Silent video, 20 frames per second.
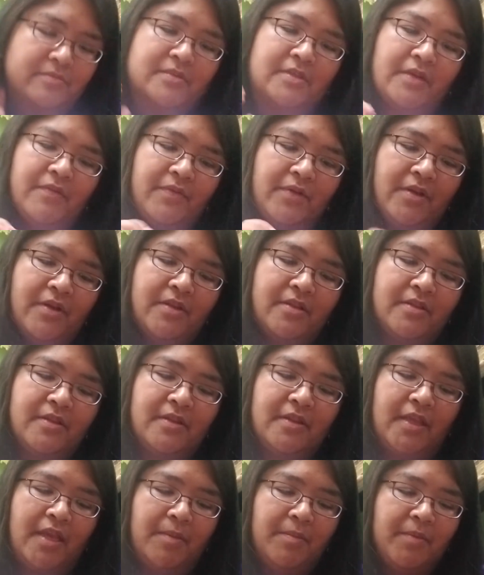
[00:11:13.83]
I forgot the
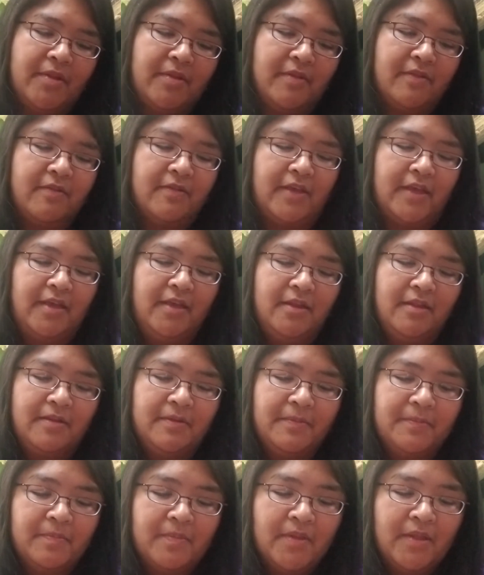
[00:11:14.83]
name of the set,
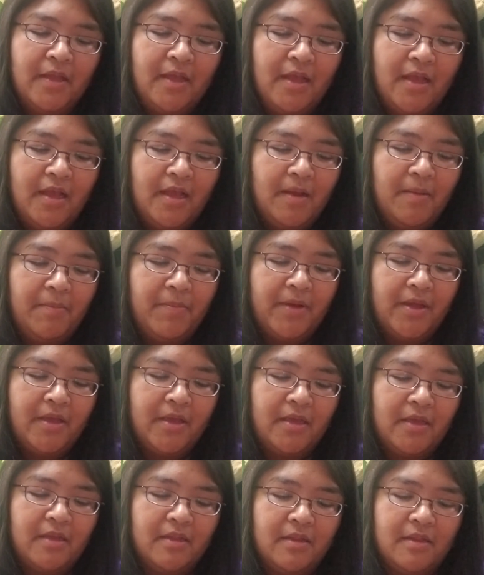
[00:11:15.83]

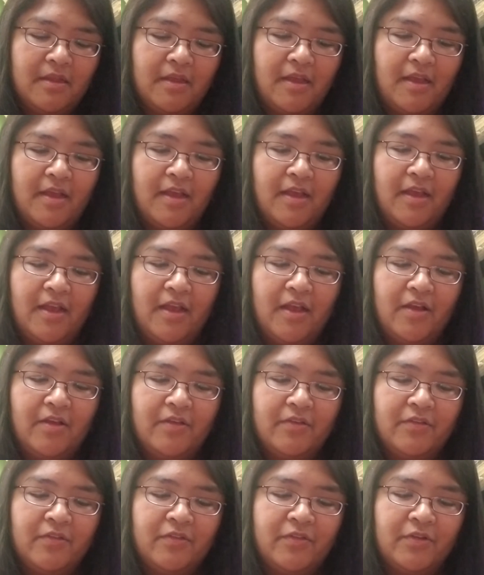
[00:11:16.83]
but
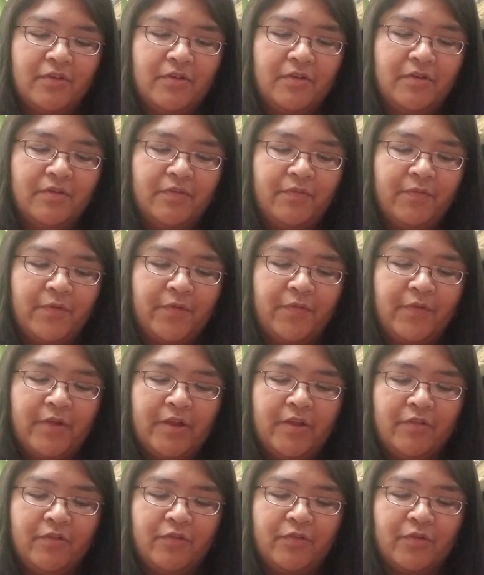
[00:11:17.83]
so for
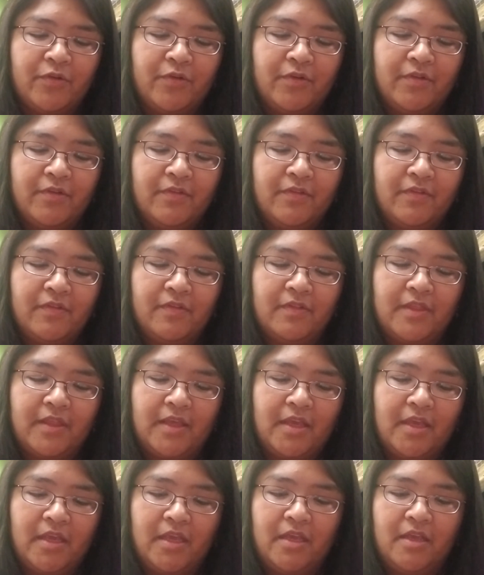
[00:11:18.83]
Fragrant Jewels,
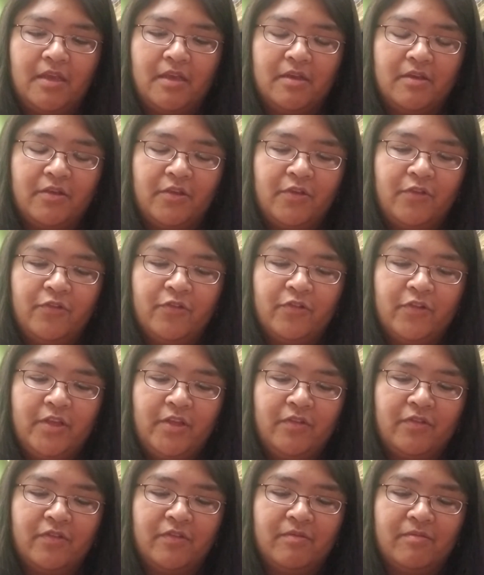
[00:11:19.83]
they usually
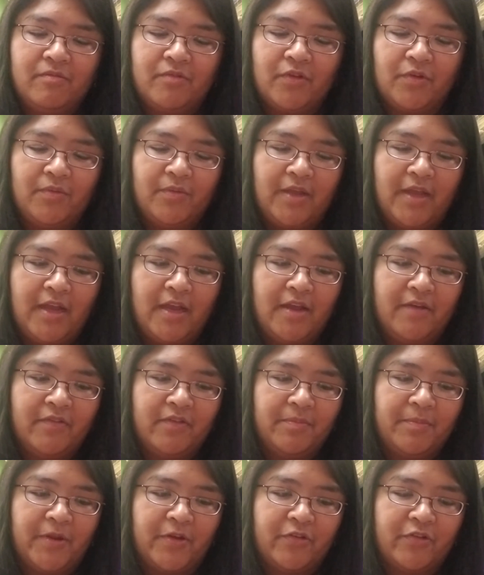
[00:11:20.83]
don't have
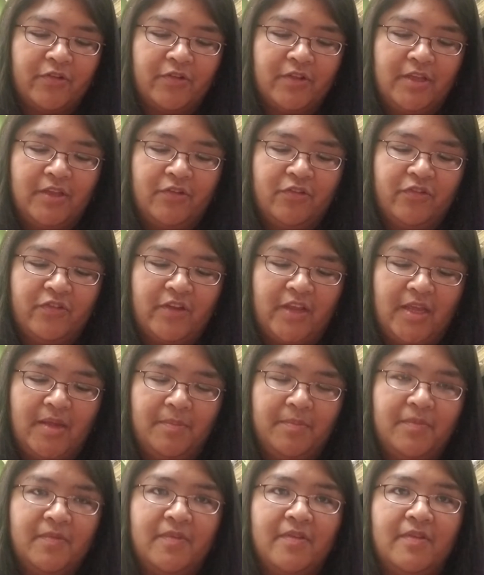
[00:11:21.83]
specially
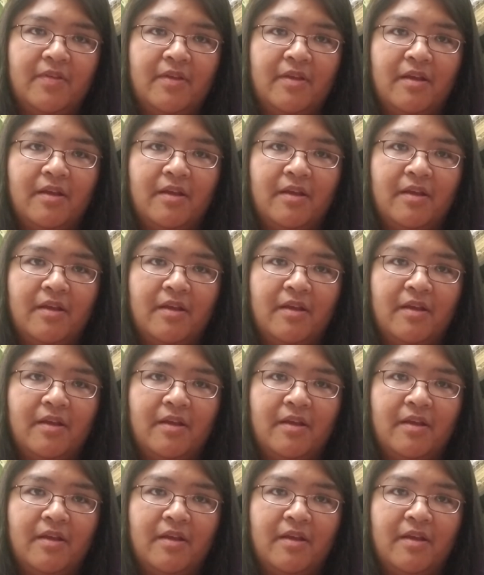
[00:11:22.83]
shaped